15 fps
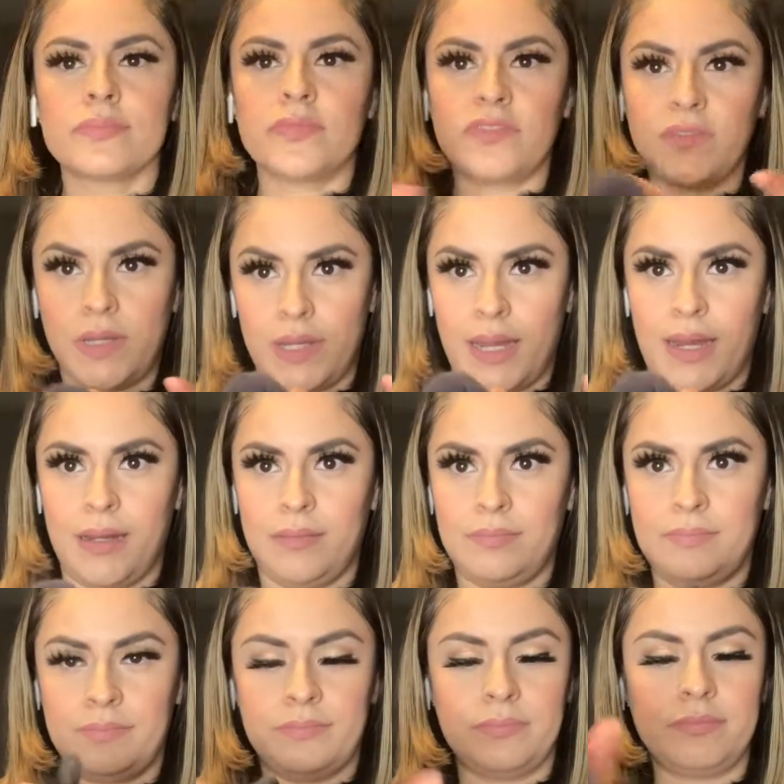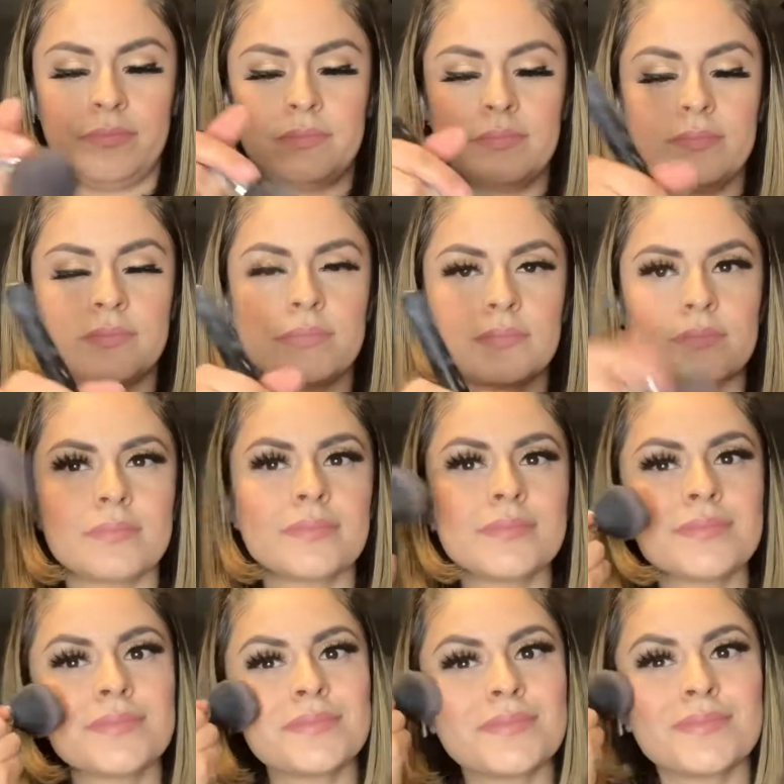And
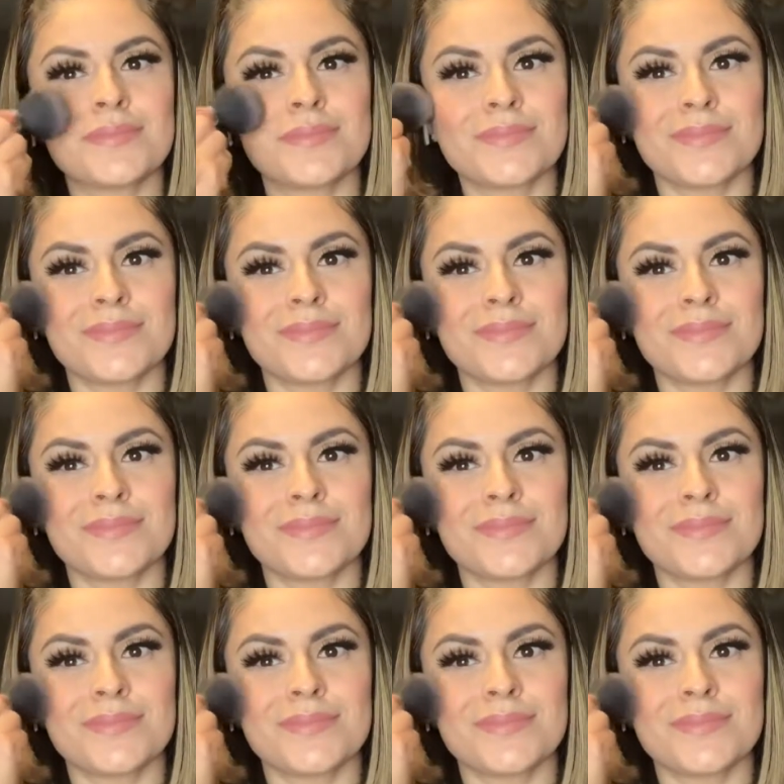I think